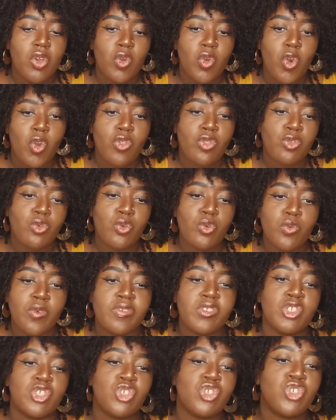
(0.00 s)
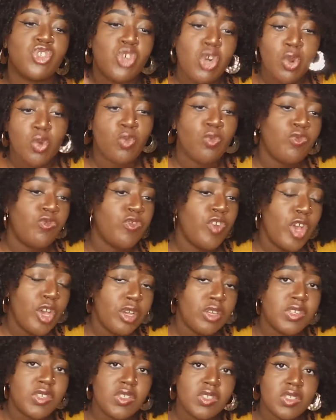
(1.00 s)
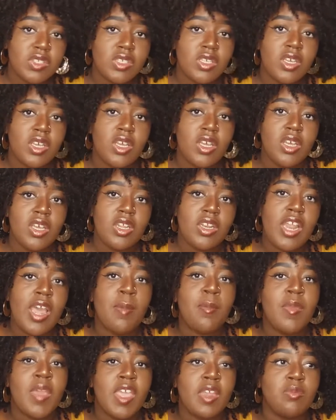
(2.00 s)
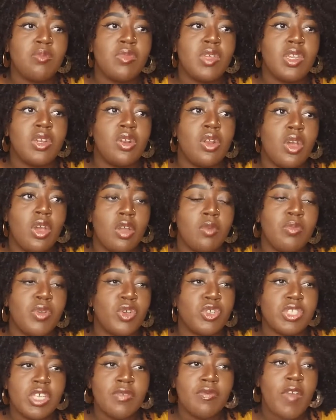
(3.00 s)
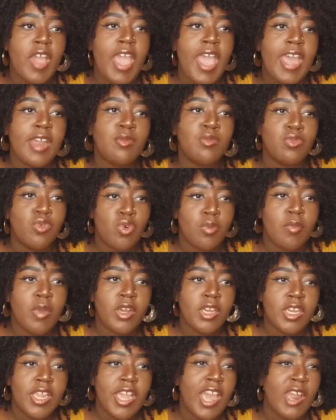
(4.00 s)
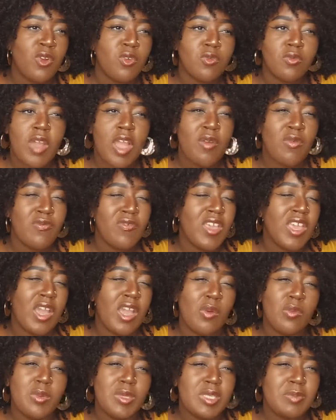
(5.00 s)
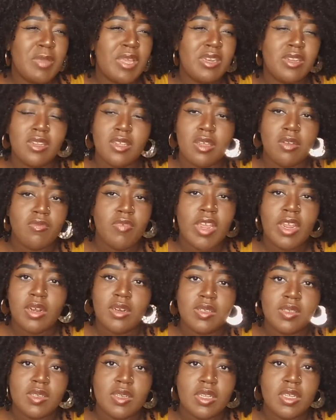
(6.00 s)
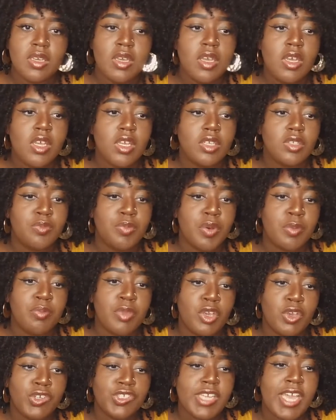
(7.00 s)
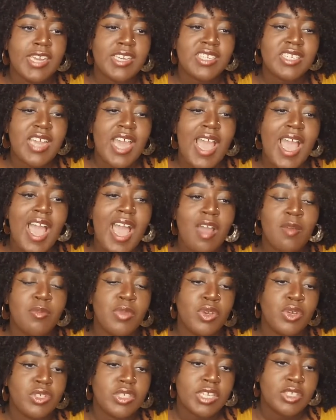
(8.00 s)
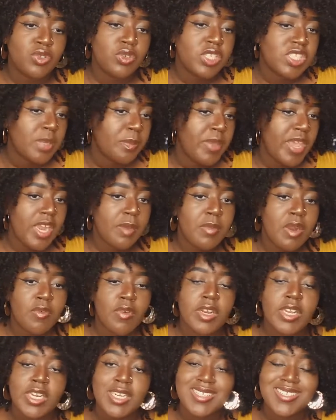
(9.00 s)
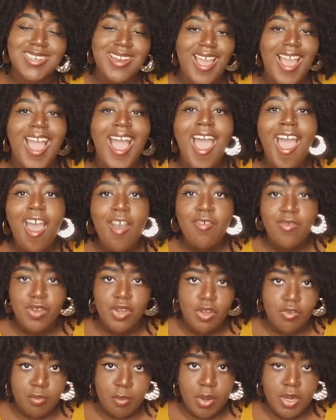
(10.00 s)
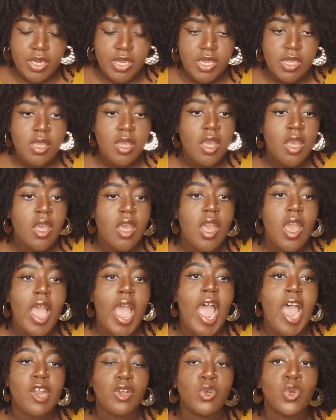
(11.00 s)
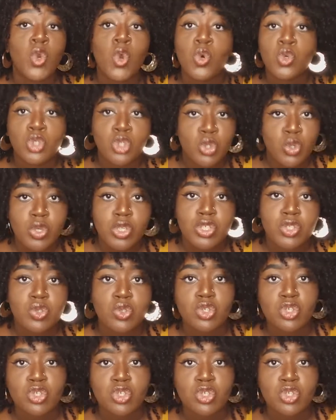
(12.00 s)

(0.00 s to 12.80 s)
go through with the struggle first, that made me learn. Because if I had more money, I think I would be spending it recklessly. But because as soon as I paid my rent and I didn't have enough money, I had no choice to